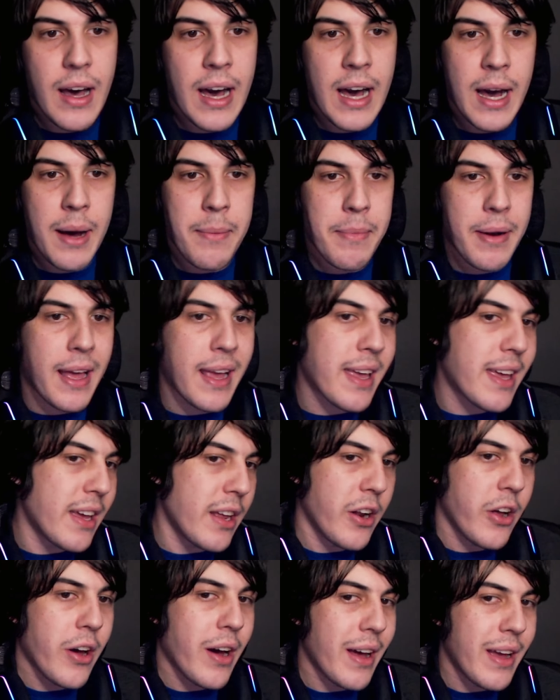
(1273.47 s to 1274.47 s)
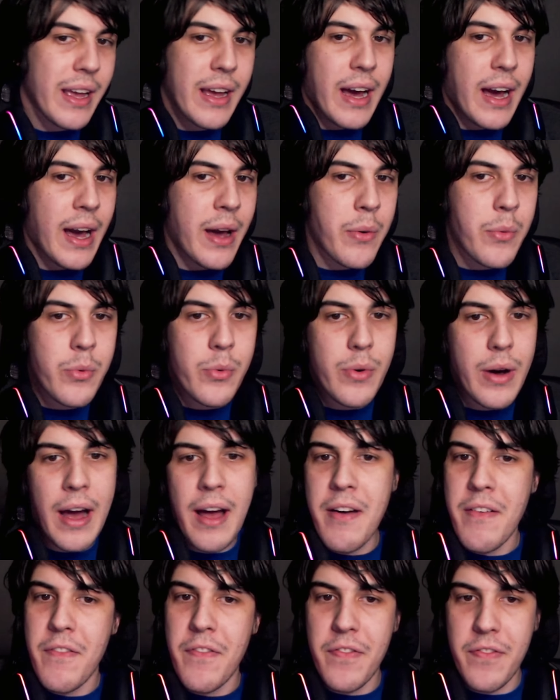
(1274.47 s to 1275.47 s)
Um, like, you know, I, I,
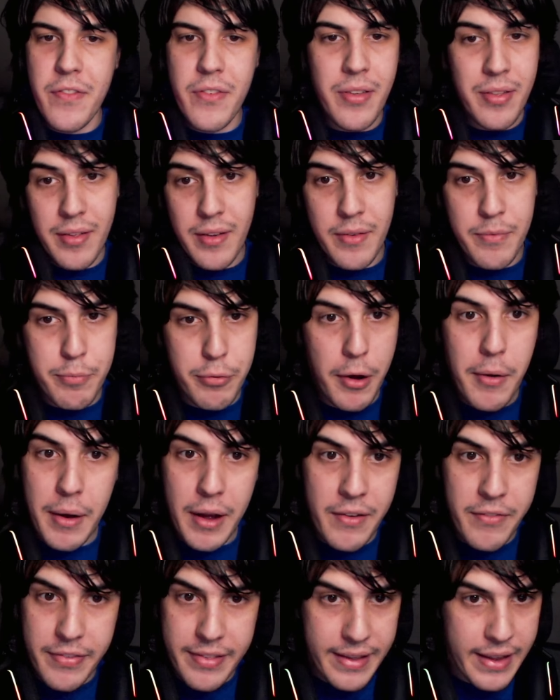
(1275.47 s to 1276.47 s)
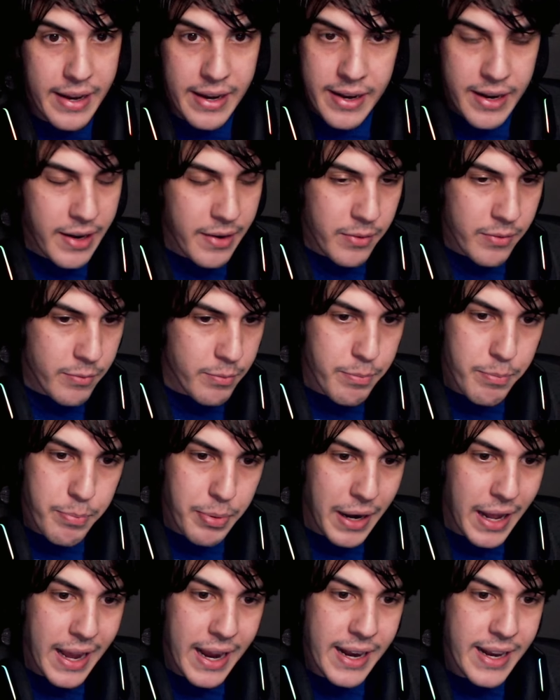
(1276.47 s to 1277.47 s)
I've, pro I've seen and
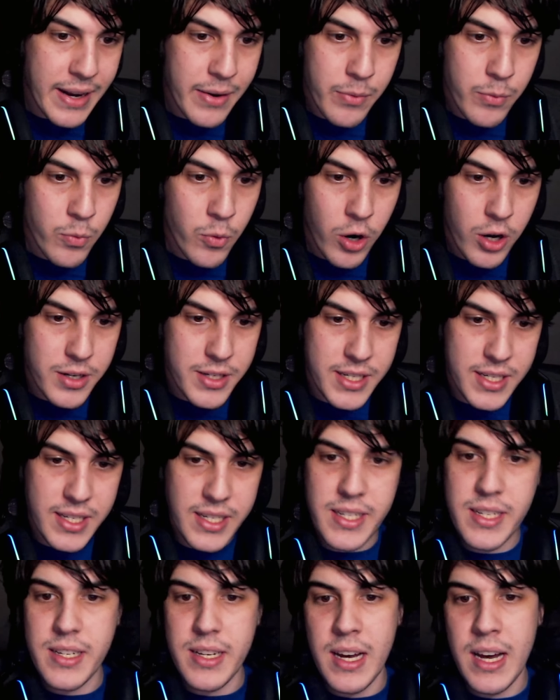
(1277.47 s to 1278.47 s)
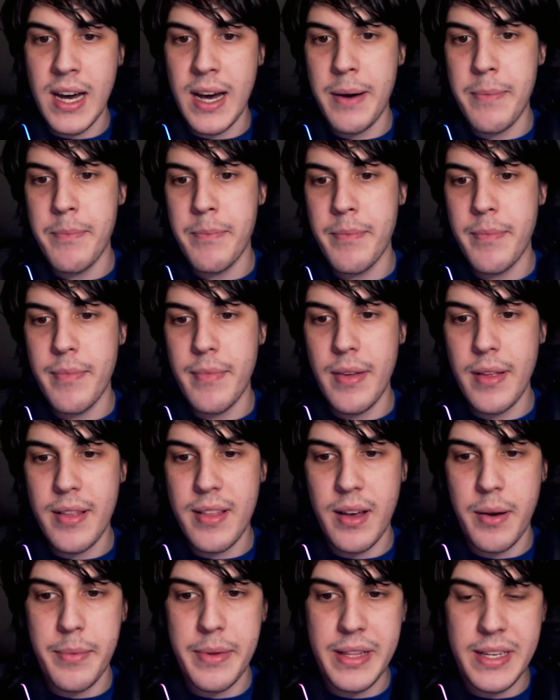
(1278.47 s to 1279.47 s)
played and watched um,
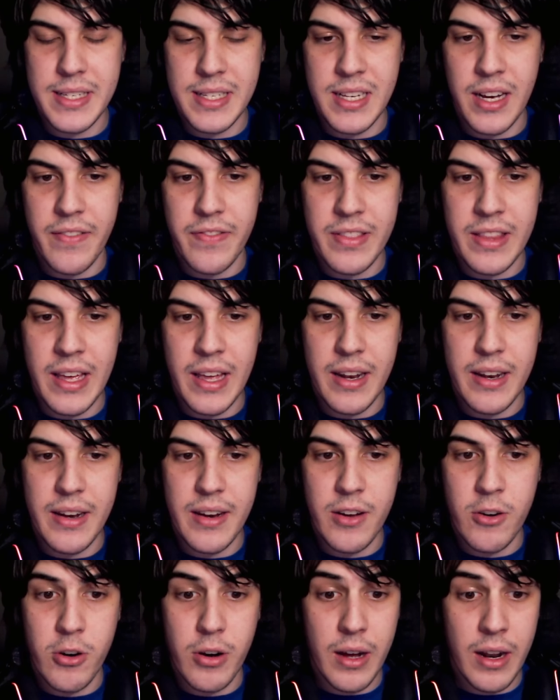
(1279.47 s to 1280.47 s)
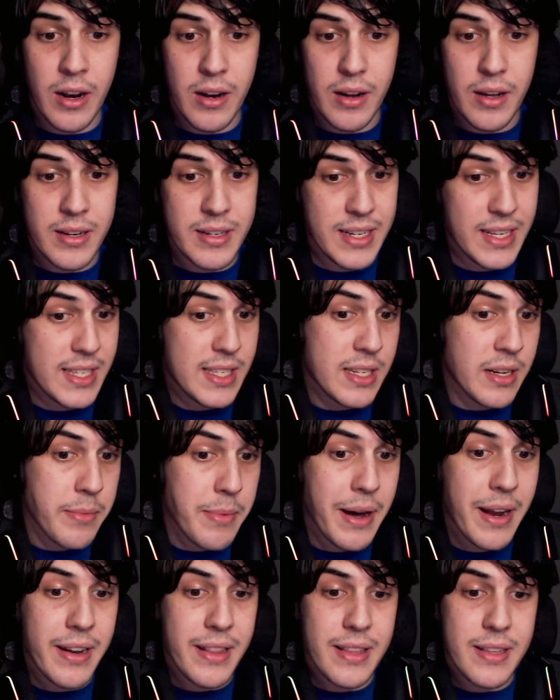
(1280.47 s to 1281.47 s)
some of this stuff that, or a, a decent
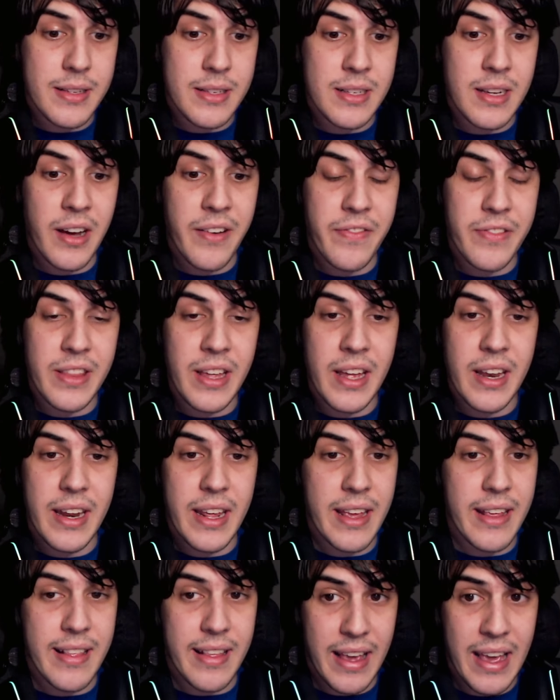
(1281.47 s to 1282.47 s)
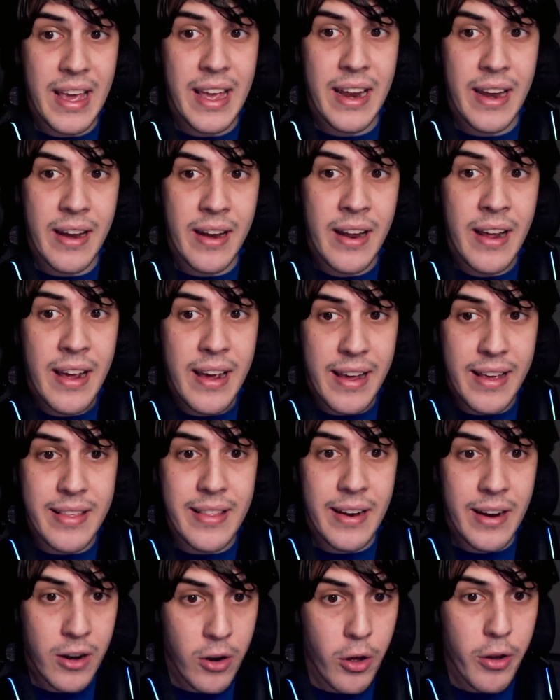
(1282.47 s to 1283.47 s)
amount of this stuff that he's in.
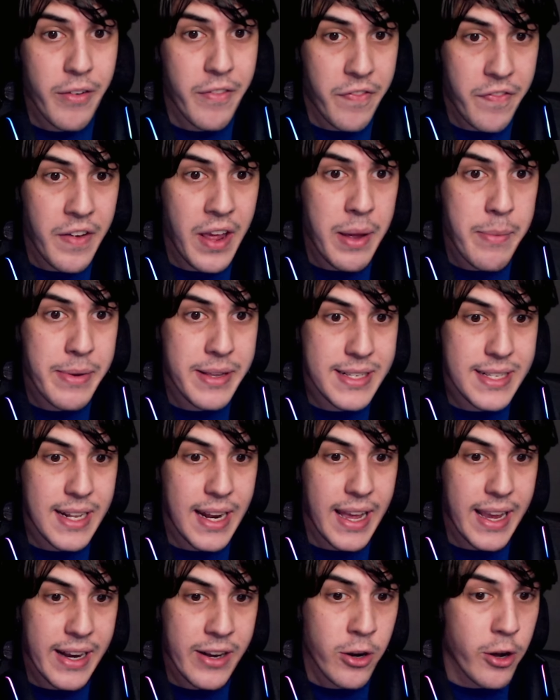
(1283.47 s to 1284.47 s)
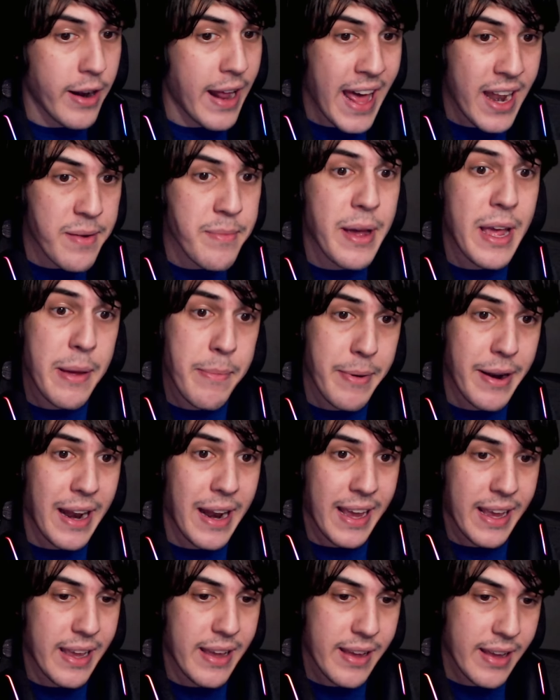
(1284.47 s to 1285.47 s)
He's in a lot of famous, like, not anime, but
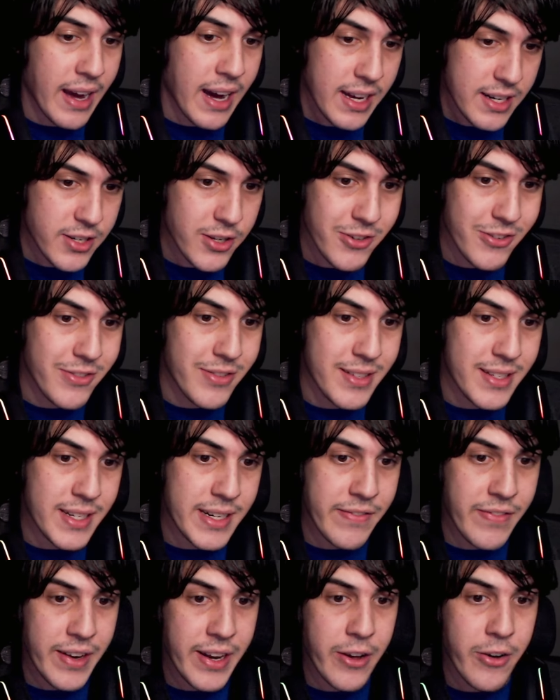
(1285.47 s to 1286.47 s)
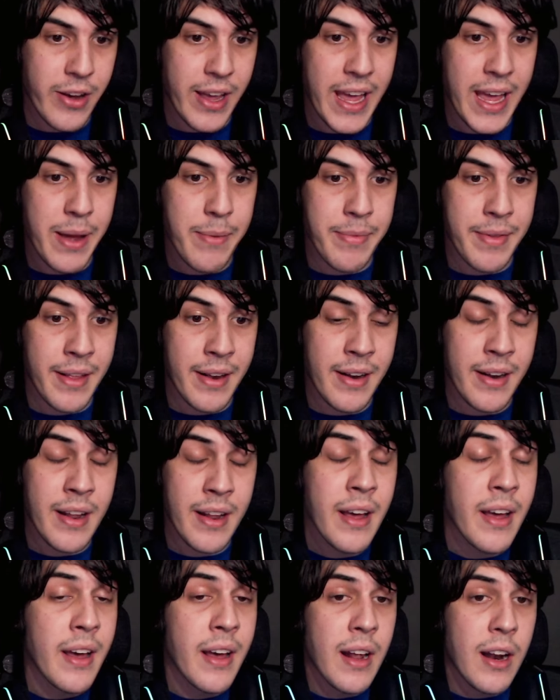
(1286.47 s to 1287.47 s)
like cartoons and video games and
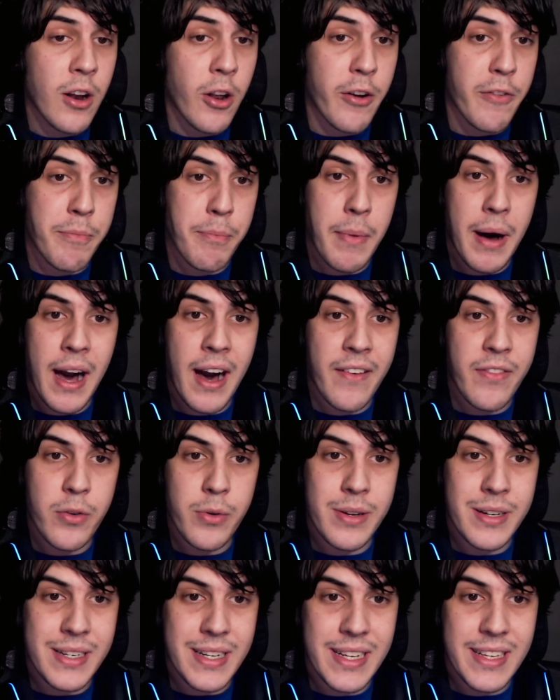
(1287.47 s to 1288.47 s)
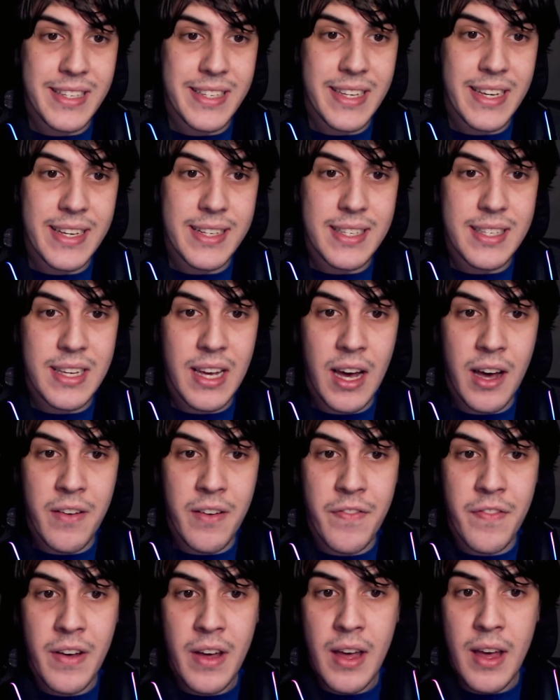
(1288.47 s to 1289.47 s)
a lot of Marvel and D C
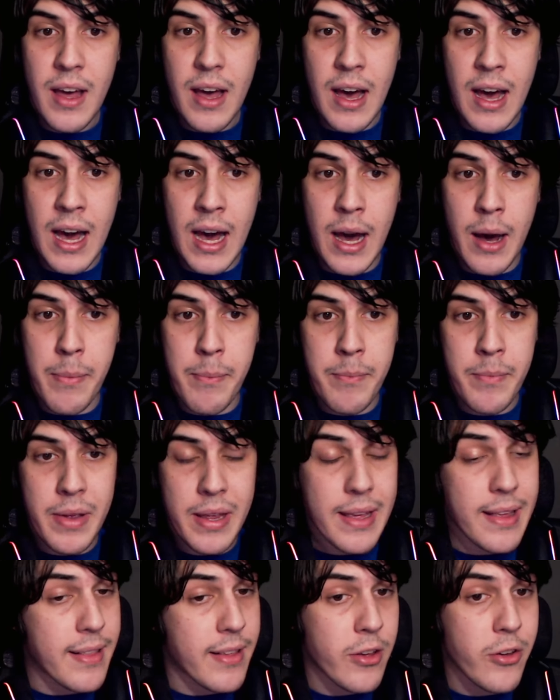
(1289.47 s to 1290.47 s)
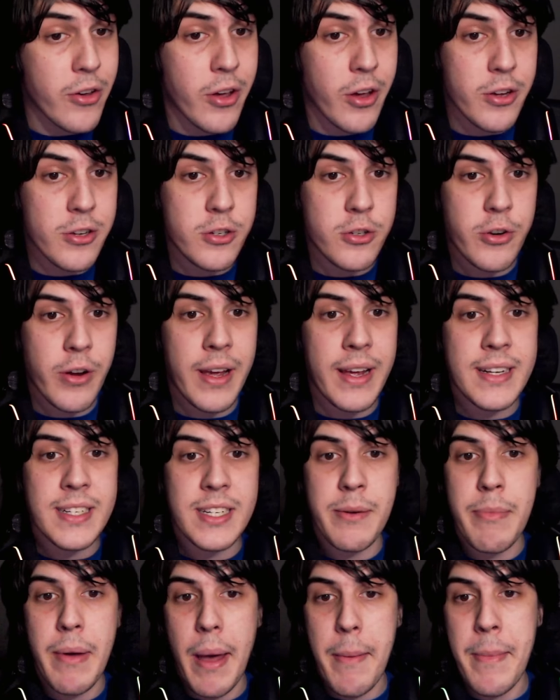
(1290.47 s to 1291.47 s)
stuff. Um, he's Hugo
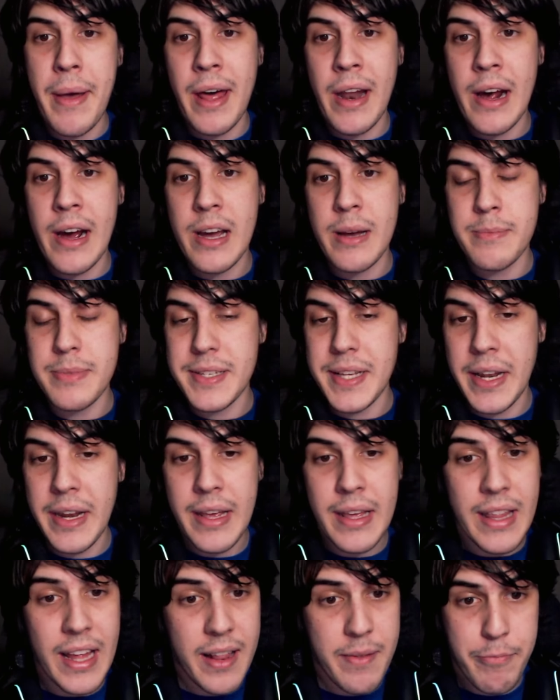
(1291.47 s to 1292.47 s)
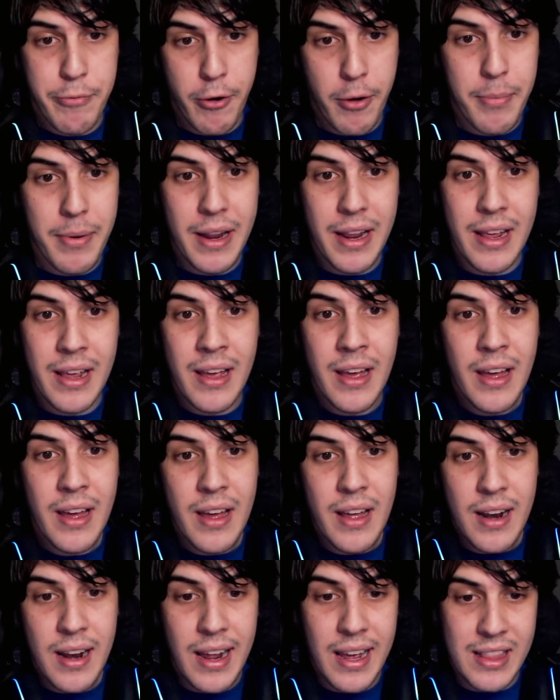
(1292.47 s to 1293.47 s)
Strange in Batman Arkham City. That's probably
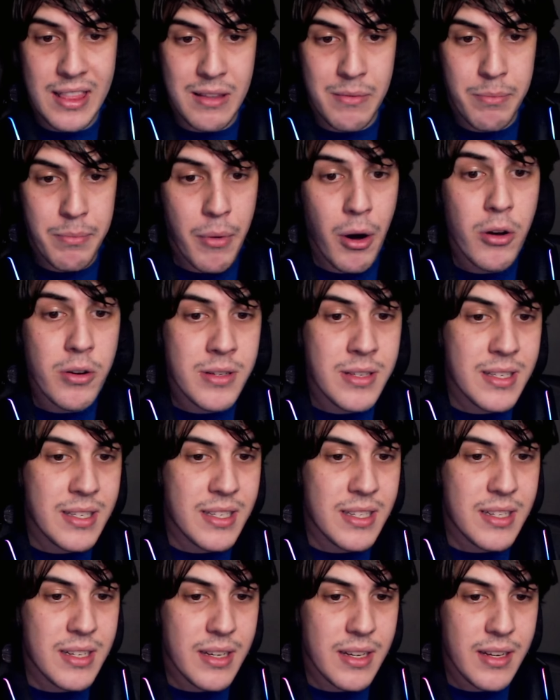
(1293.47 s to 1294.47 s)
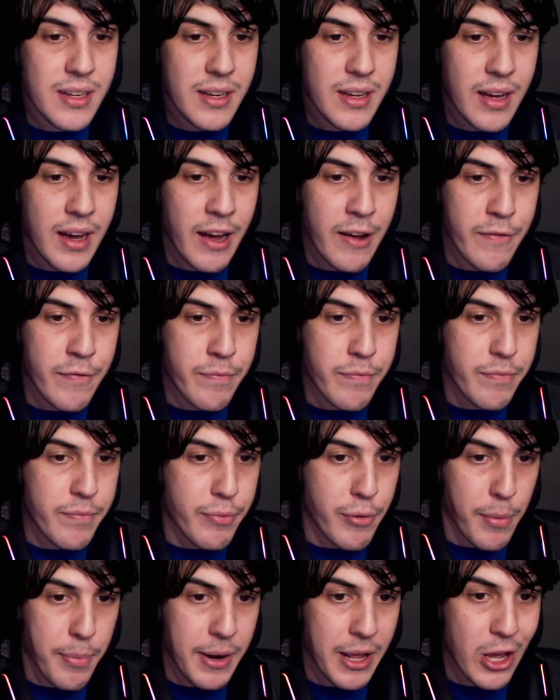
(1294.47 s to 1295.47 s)
like the most I've
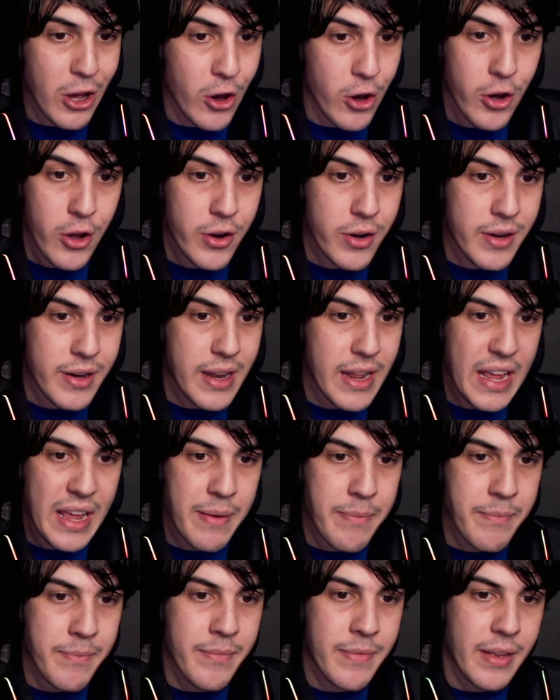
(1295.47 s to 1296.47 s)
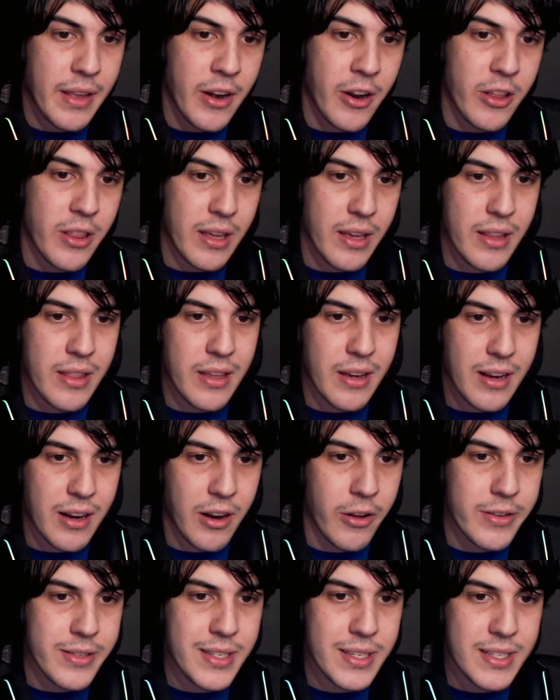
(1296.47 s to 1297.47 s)
probably heard him, you know, the, the
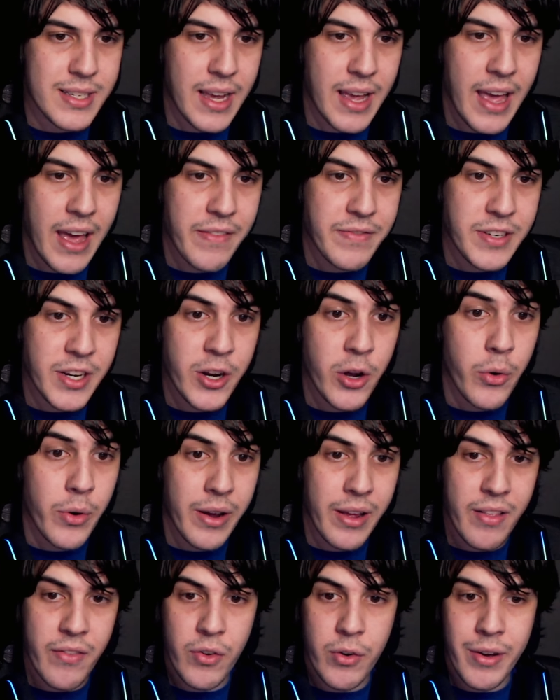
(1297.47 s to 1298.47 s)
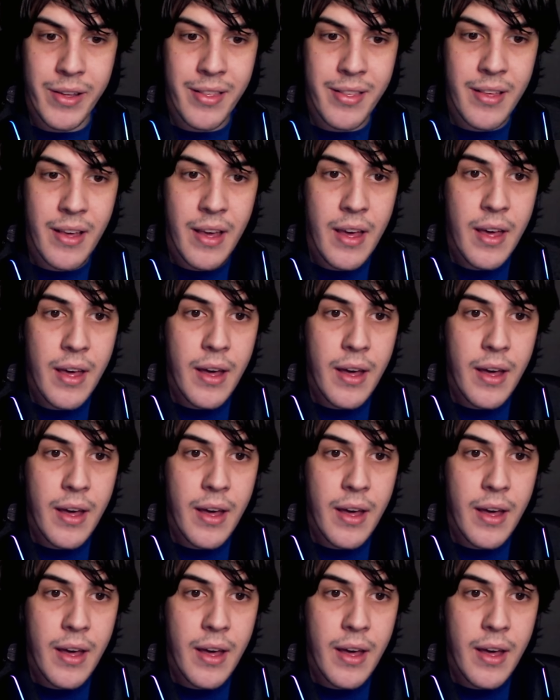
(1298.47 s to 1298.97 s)
closest I have to knowing his voice.